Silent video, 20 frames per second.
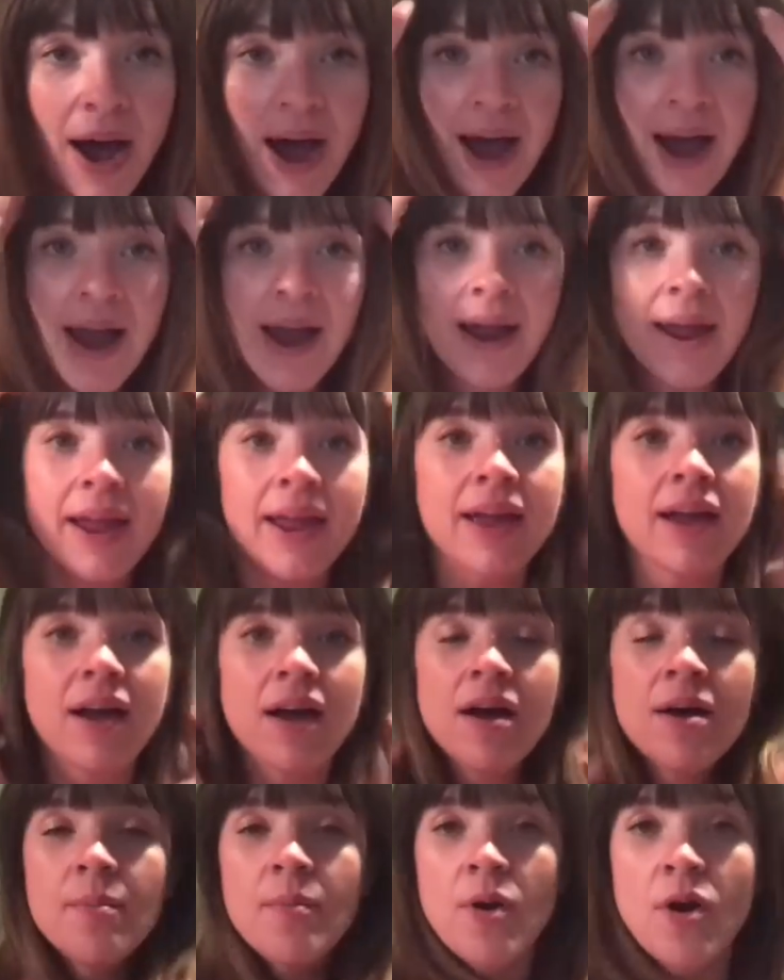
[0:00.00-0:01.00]
high
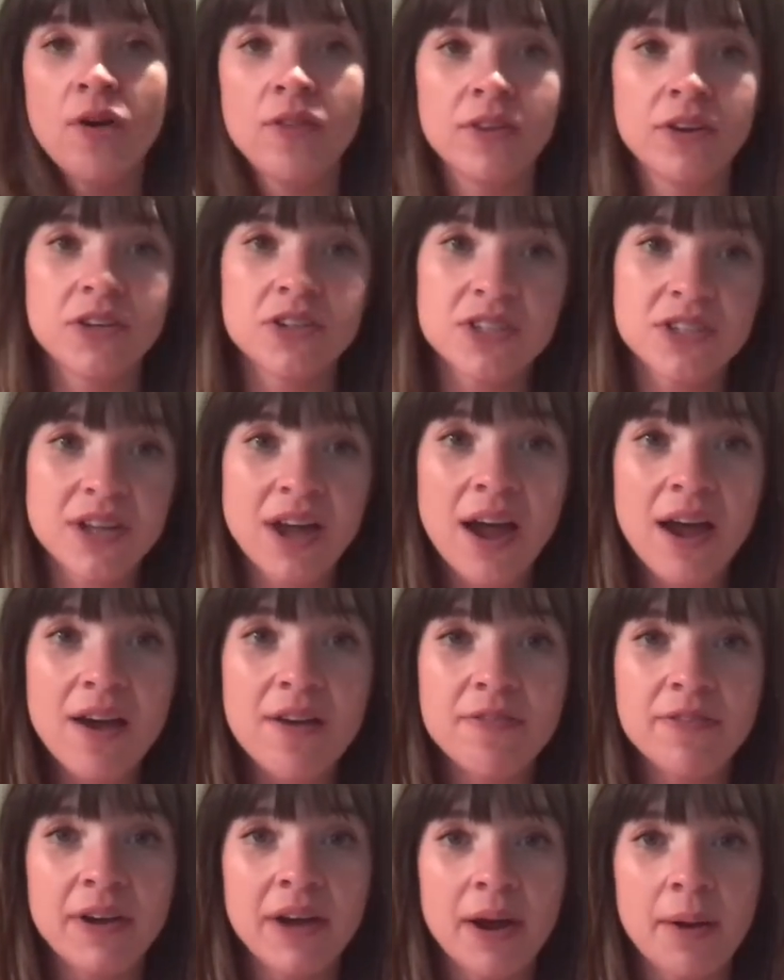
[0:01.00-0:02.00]
on their
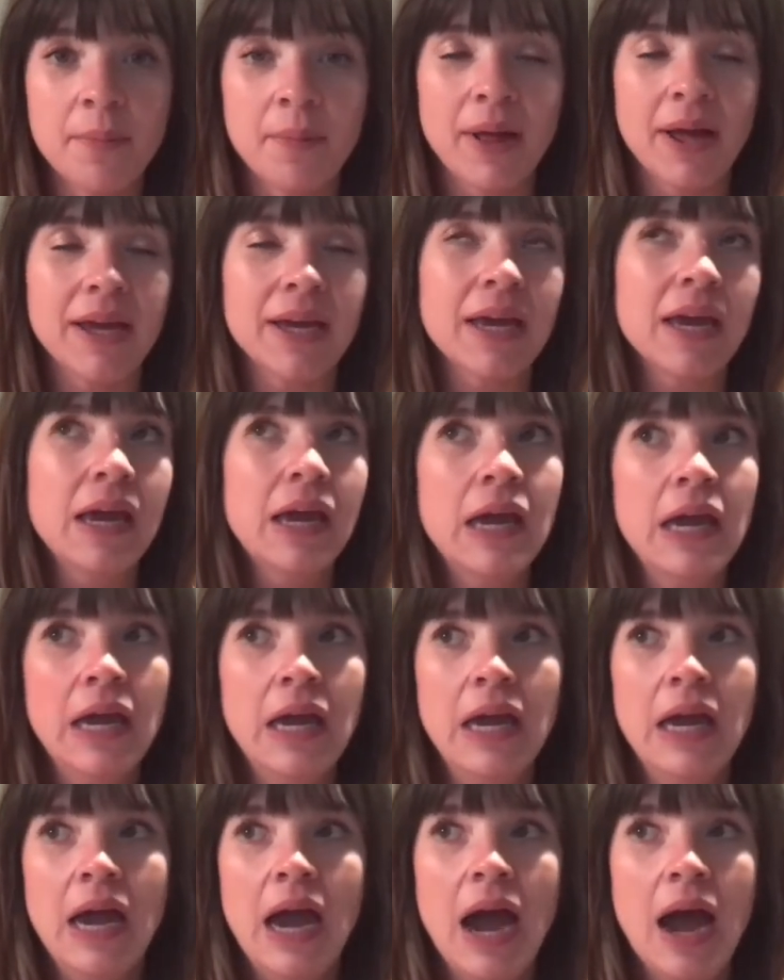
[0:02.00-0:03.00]
stuff. And I'm like,
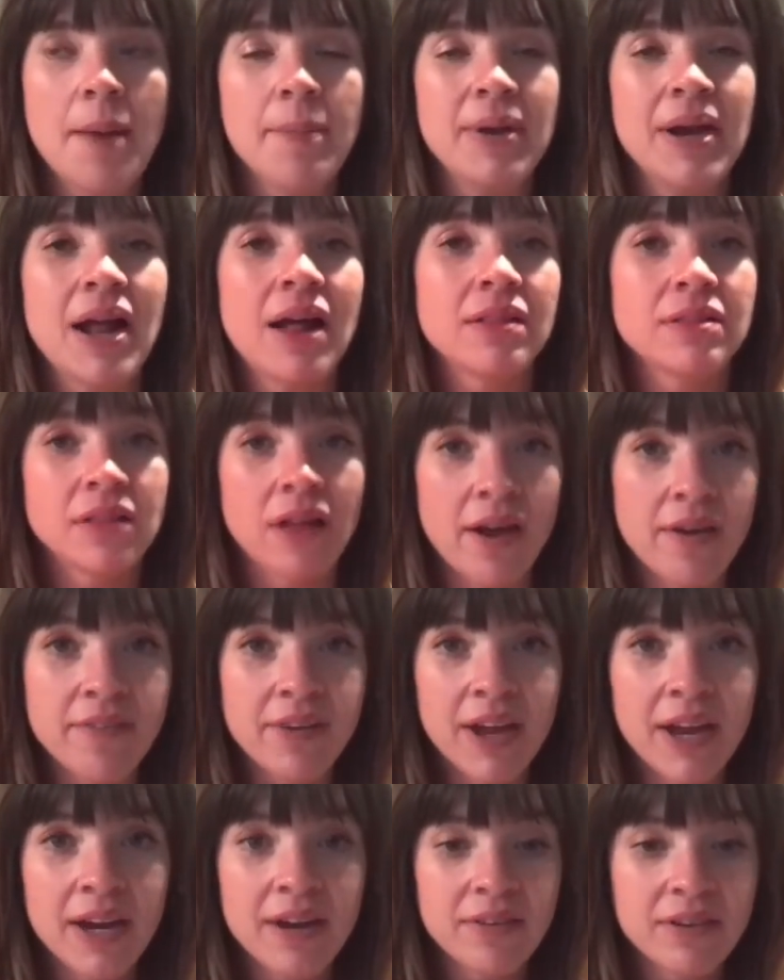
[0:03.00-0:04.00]
I mean, I love
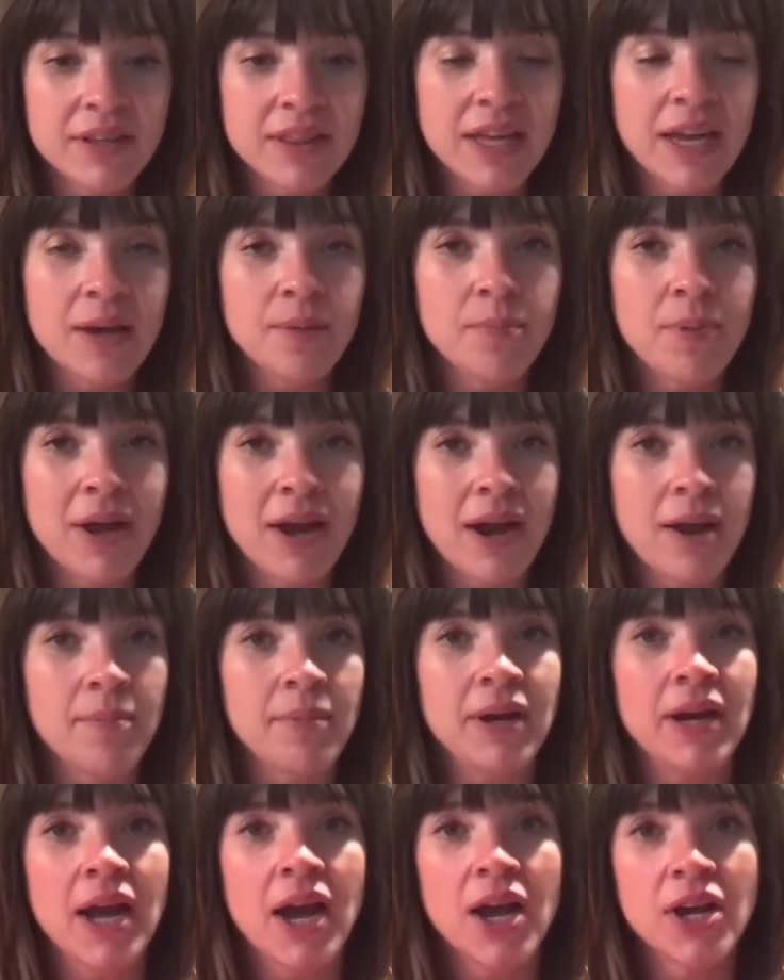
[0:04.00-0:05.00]
it and everything, but I
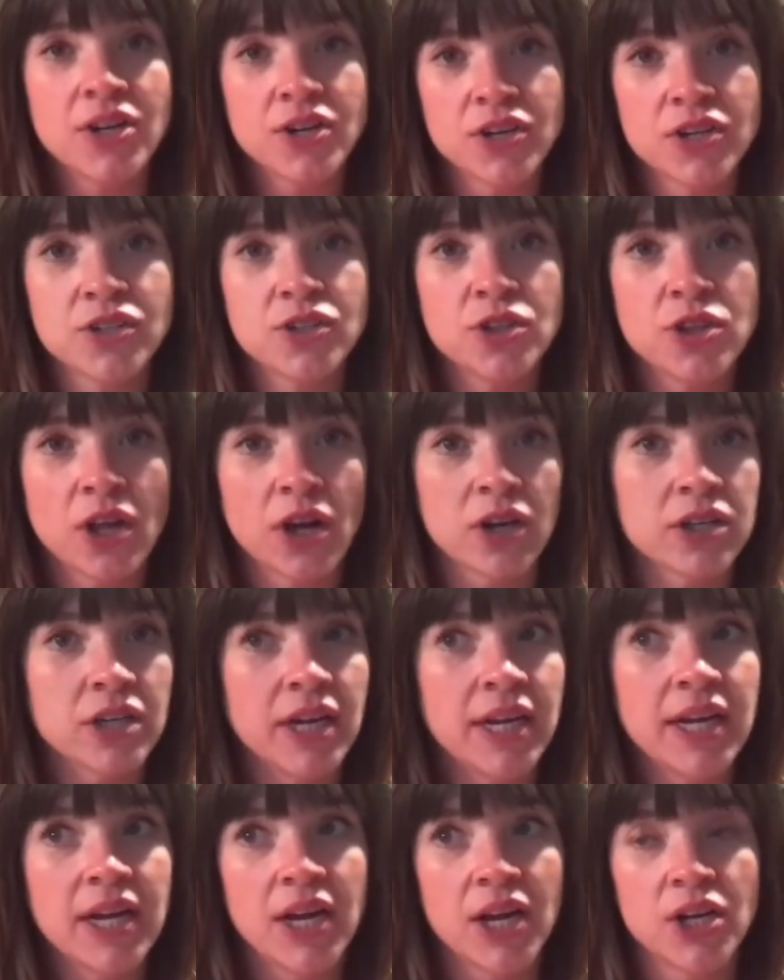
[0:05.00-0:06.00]
mean, $130,
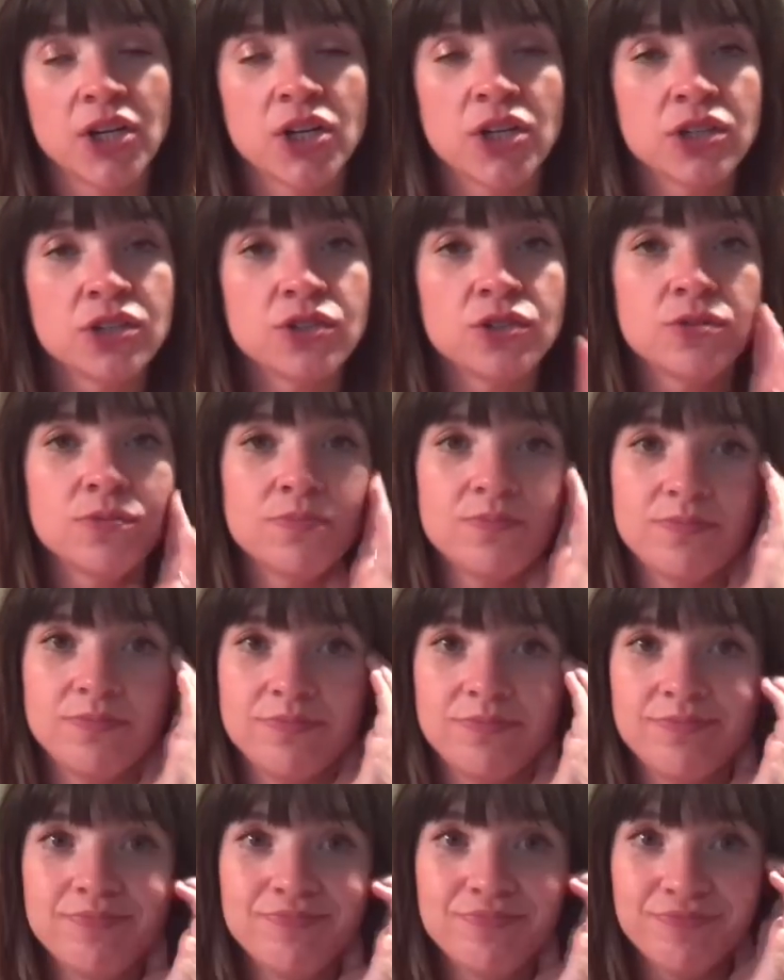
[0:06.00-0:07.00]

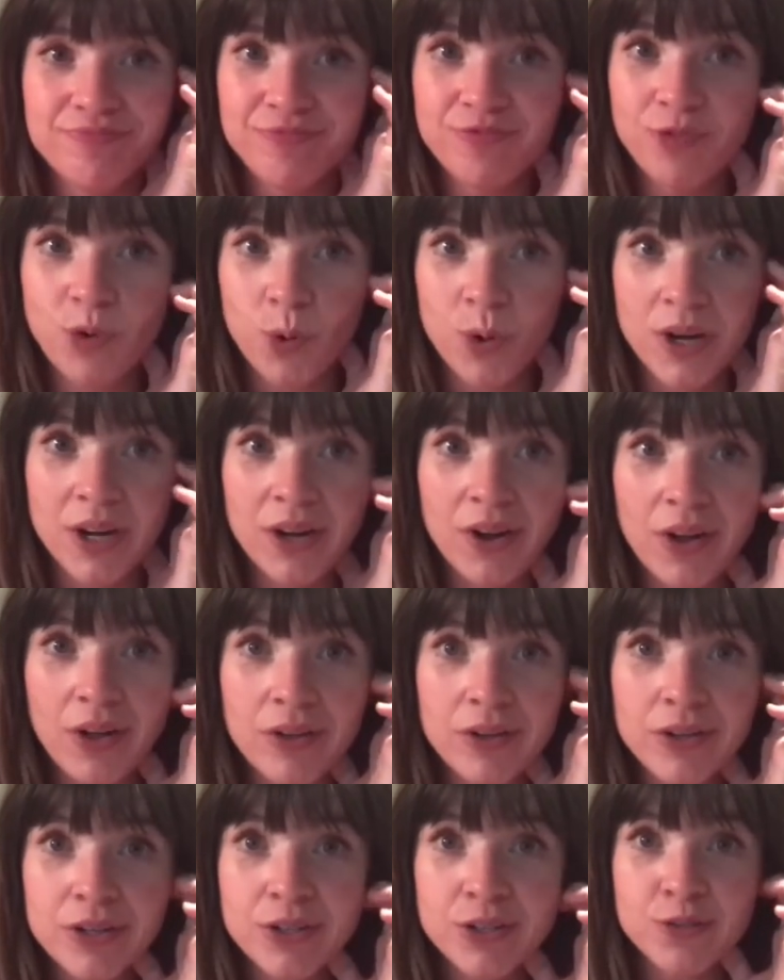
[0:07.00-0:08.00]

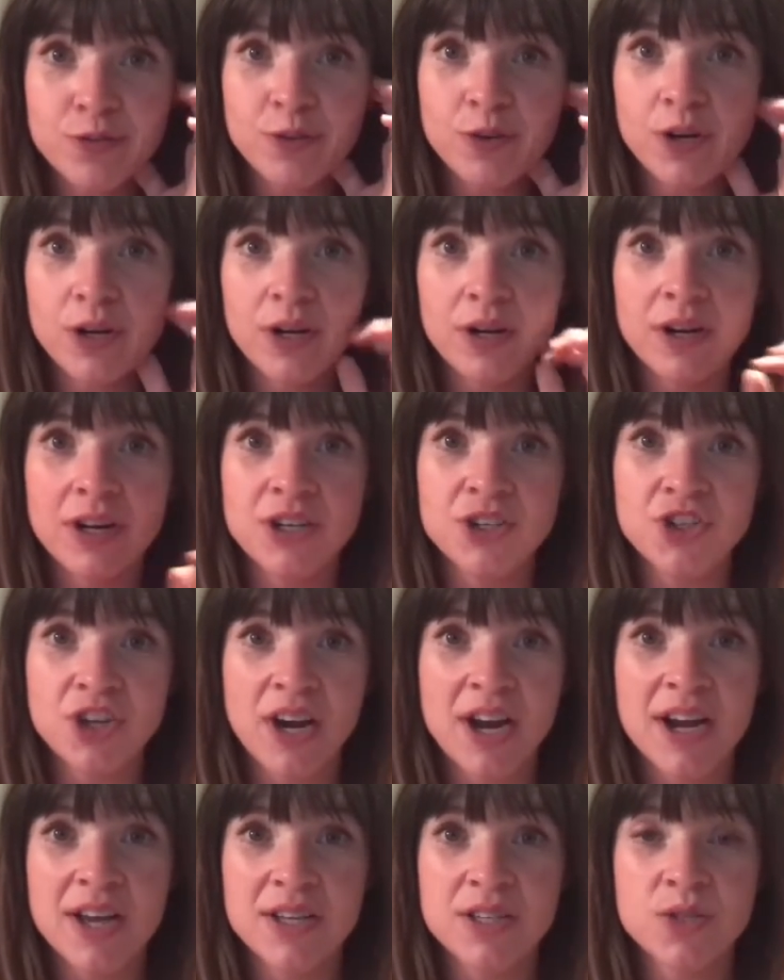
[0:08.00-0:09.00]
$140 for a
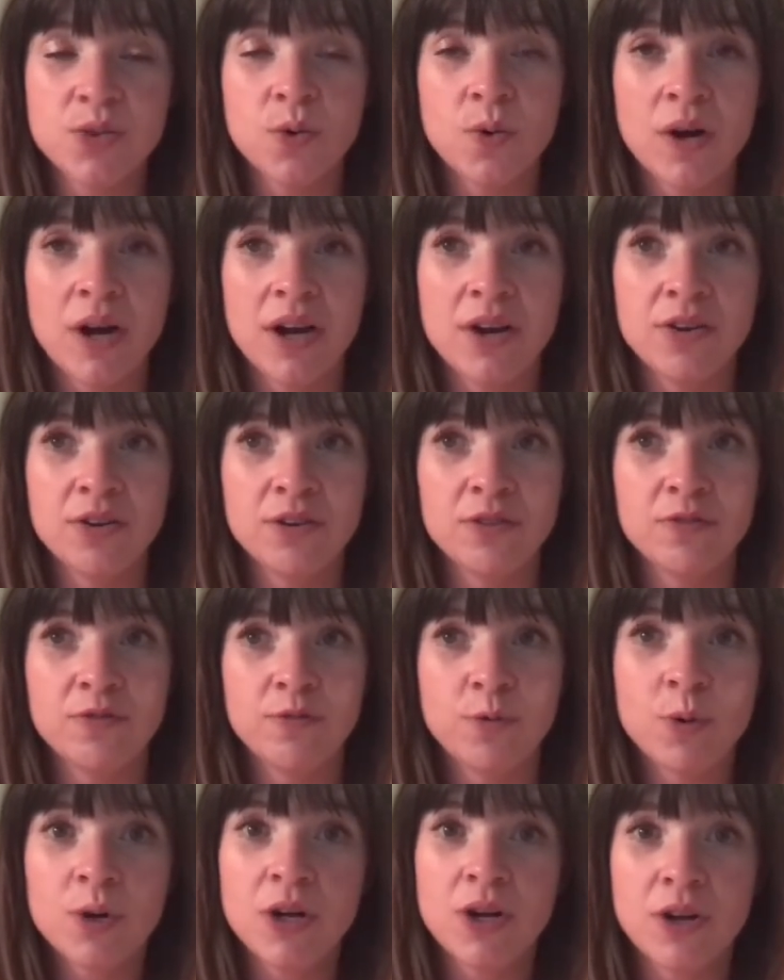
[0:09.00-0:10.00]
dress or
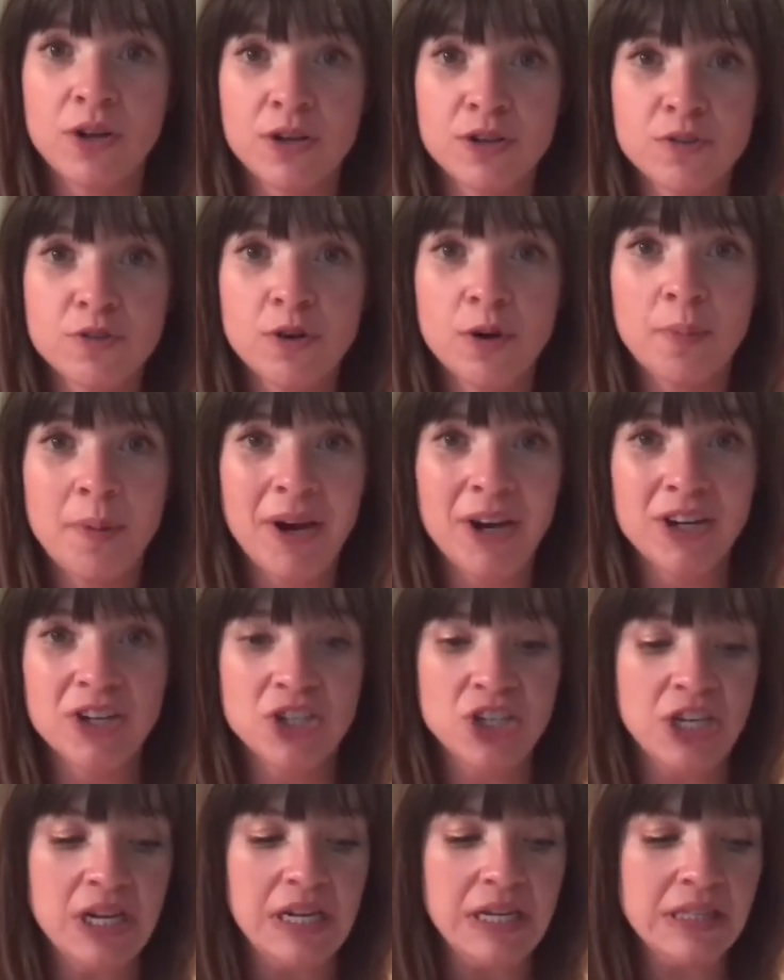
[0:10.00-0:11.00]
$140 for a pair
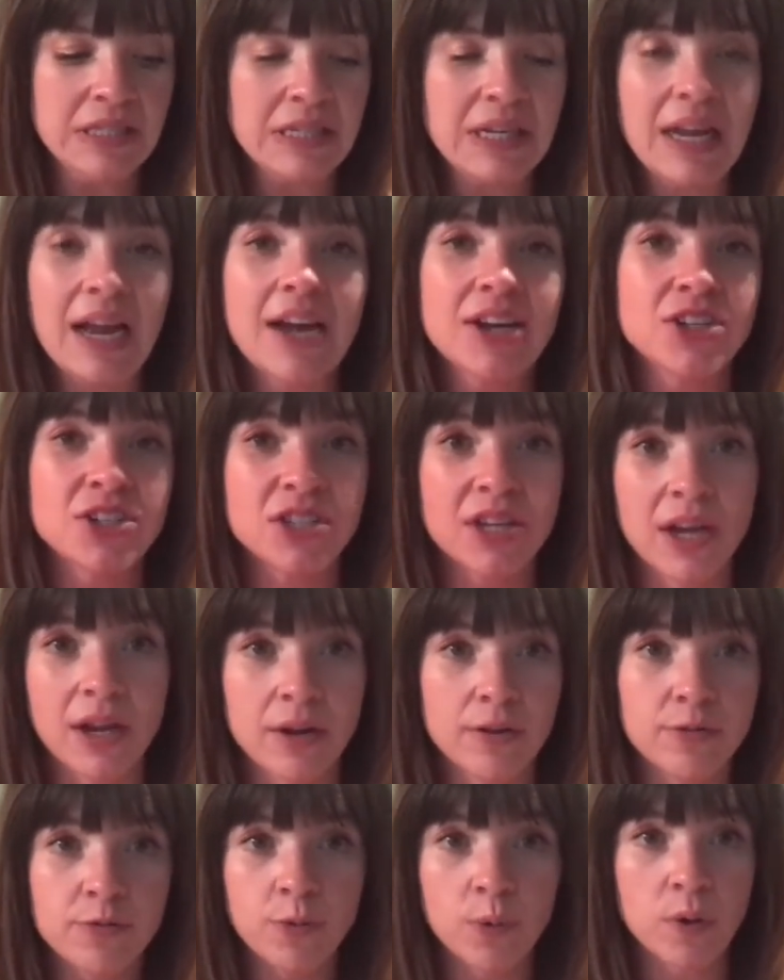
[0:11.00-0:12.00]
of jeans, like I just
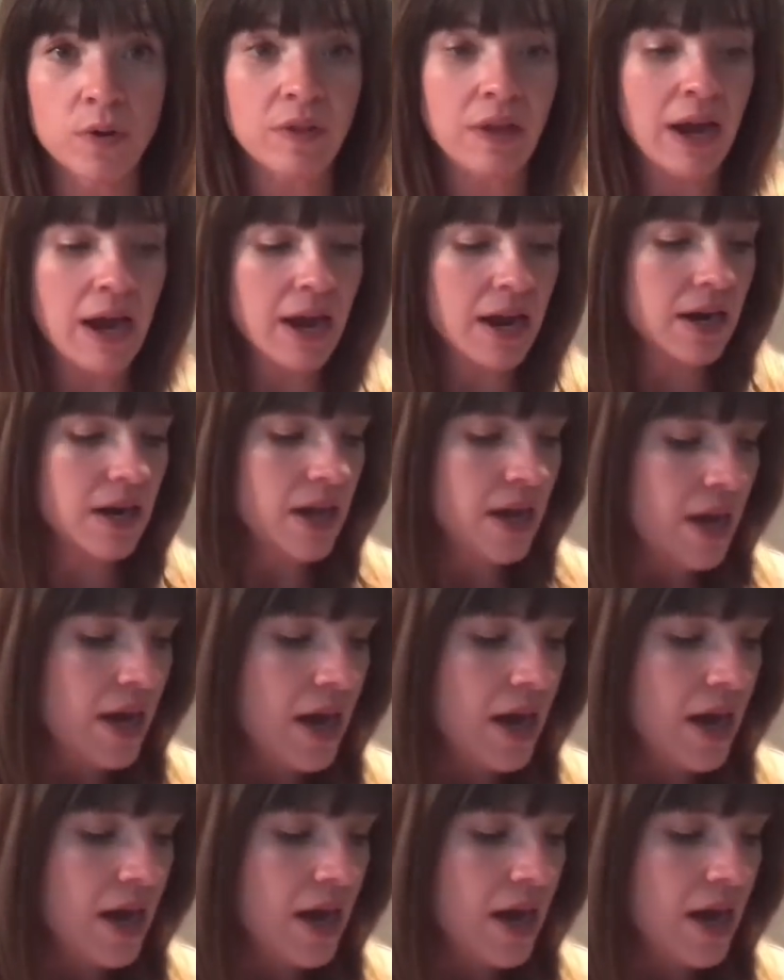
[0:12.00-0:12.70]
can't afford that.